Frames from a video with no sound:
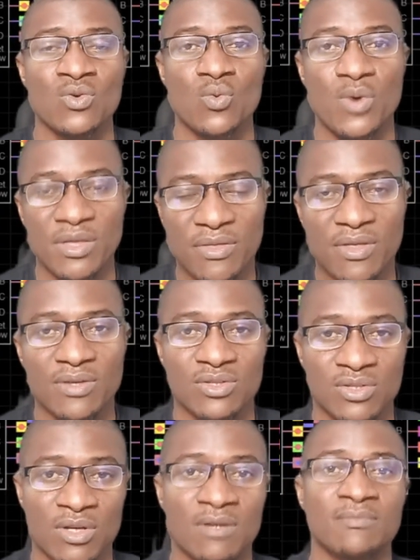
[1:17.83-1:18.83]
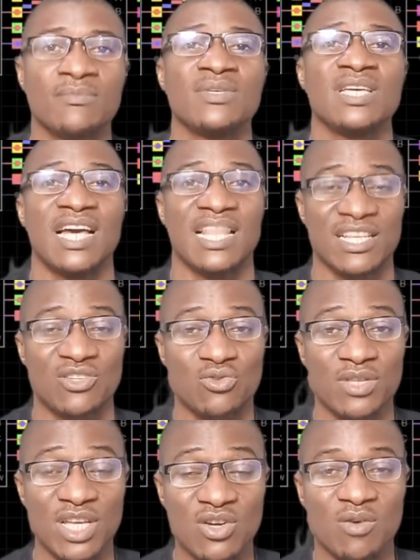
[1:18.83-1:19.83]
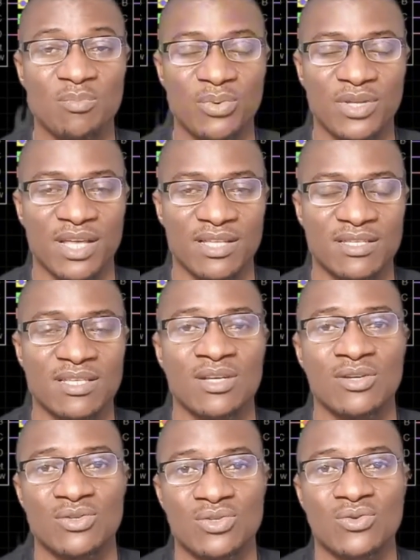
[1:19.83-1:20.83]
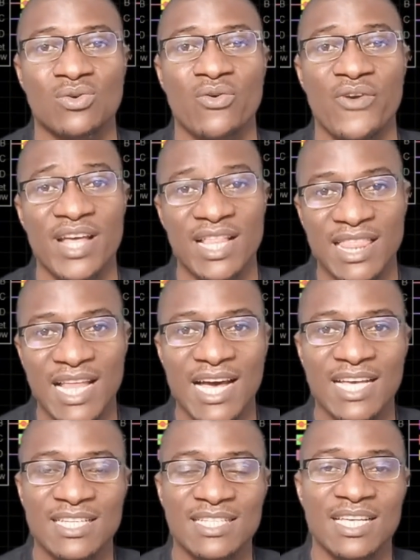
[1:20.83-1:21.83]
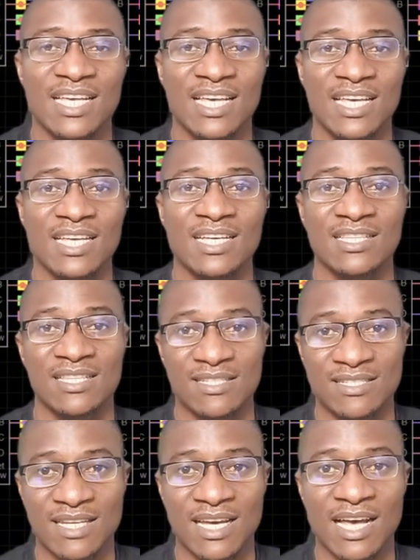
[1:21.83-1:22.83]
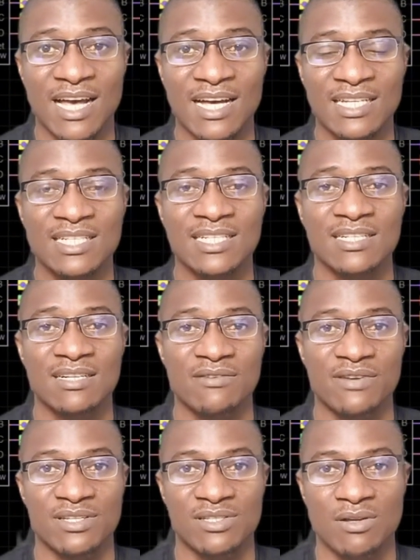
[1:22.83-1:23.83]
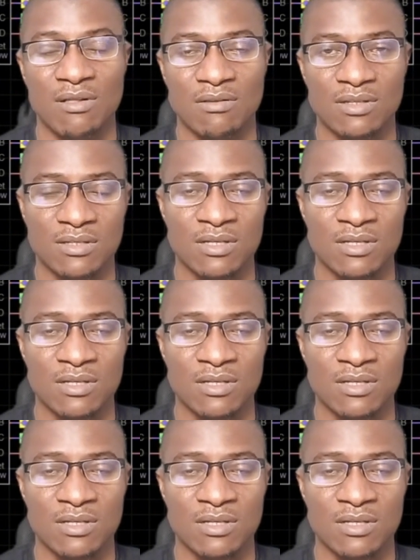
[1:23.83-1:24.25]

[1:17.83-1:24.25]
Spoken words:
with some electronic components to realize a desired result.